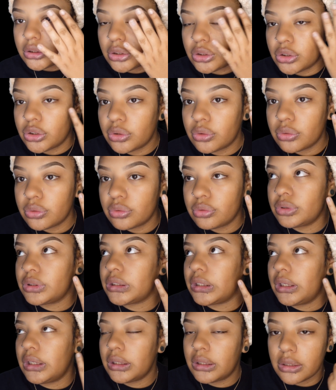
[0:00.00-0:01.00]
use
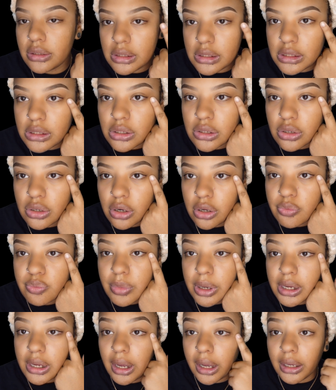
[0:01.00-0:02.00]
any concealer on
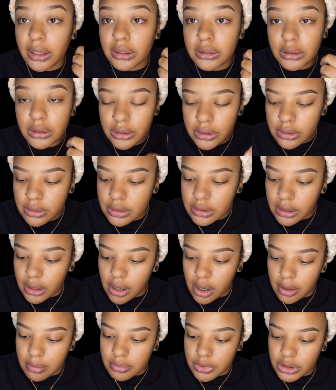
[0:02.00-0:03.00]
my eyelids.
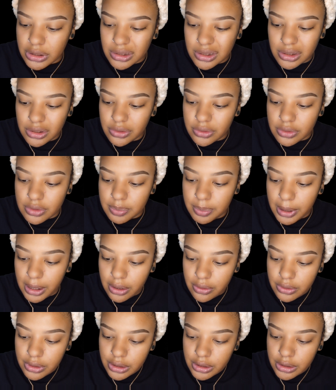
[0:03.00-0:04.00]
I'm just going to use
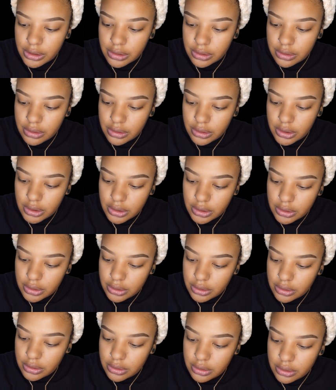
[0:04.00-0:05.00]
powder.
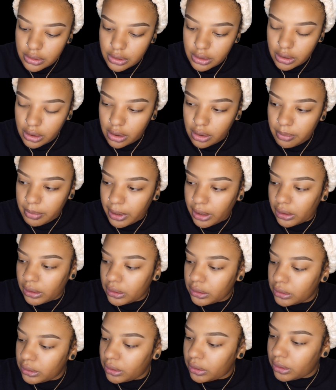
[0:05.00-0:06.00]

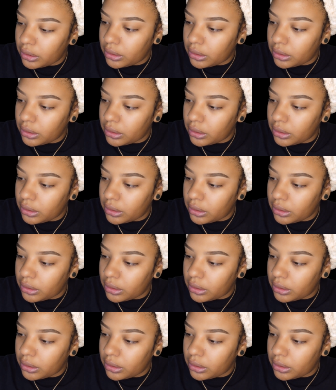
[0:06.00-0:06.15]
And